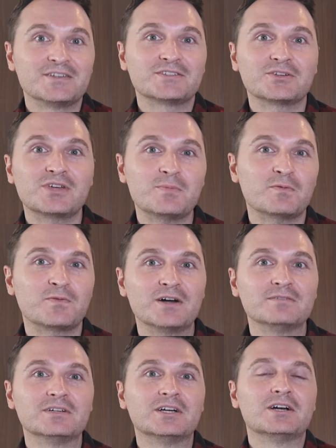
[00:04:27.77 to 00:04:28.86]
So keep it
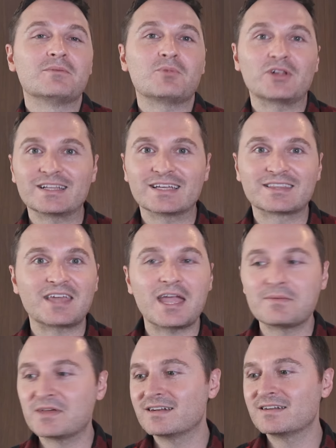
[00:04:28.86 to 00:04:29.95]
fun. Play it like the
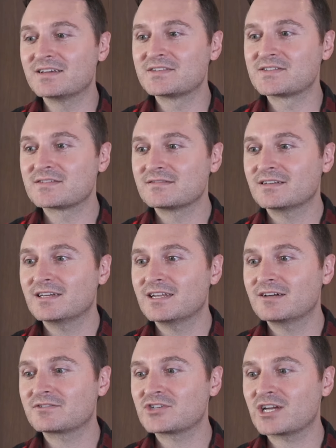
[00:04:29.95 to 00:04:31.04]
game that it is. You
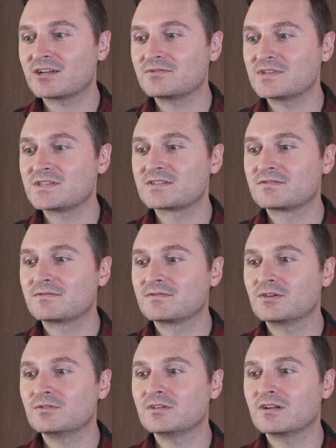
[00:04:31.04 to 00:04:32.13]
know, check out these
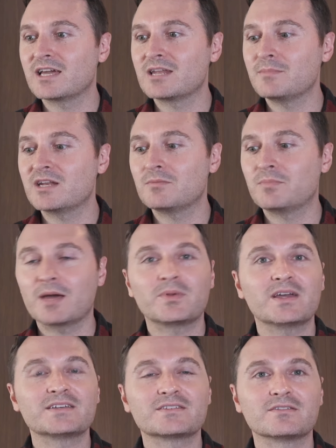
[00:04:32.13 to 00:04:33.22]
cool little animated
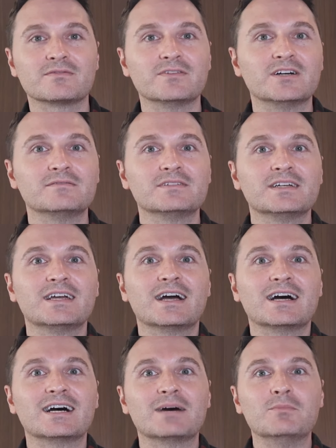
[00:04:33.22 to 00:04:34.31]
Pepes. They're fun.
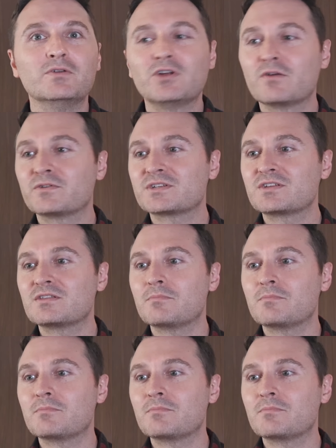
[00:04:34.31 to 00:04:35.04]
Moving over to the